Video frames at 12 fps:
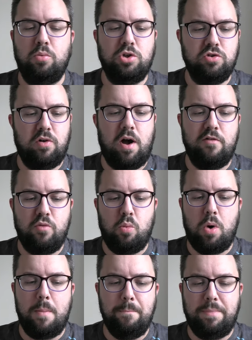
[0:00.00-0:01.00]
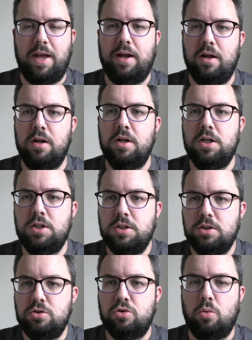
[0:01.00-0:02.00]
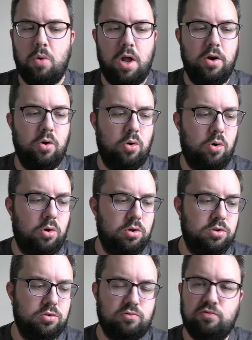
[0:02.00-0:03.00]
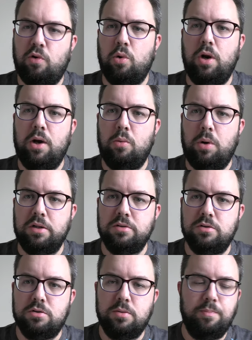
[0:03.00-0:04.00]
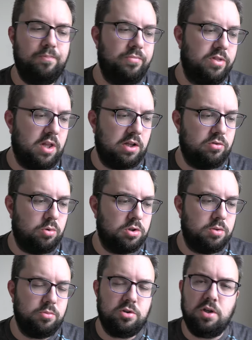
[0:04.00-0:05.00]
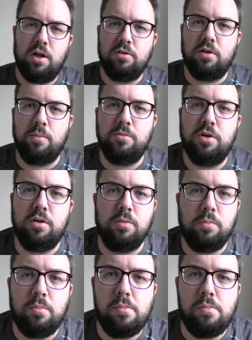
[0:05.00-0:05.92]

Would you rather one big, sort of one, or four little ones? Thanks for watching. We'll see you next time. Cheers.